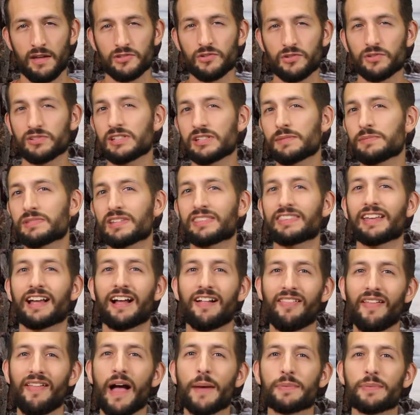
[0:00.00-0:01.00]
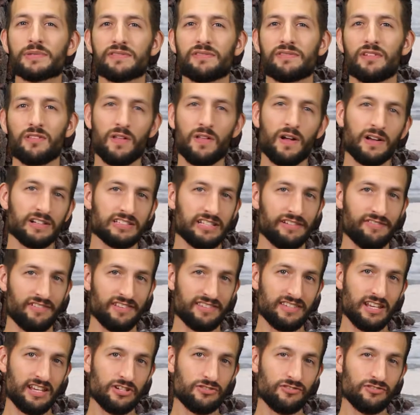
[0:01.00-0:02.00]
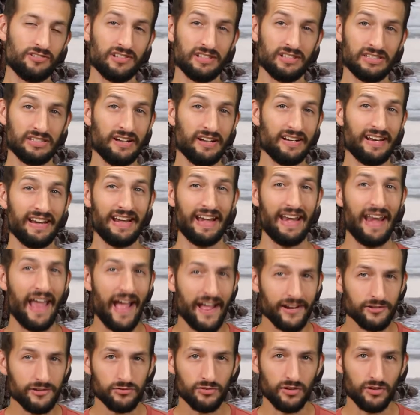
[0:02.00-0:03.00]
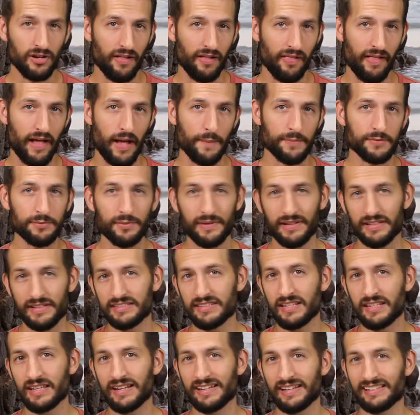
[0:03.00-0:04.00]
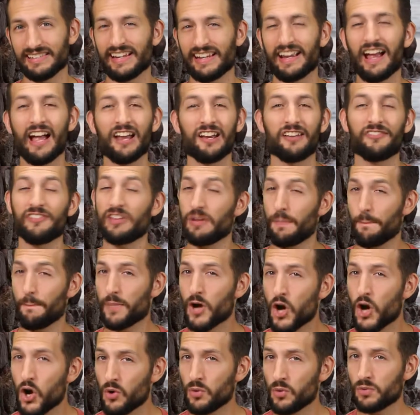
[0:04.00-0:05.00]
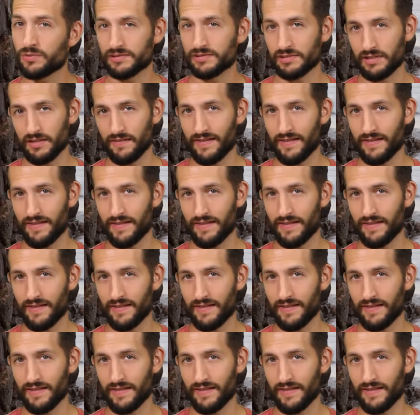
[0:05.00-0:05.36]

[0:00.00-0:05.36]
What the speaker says: So it seems that the collapse of the long 7th century is not a natural collapse, but instead is a kind of imposed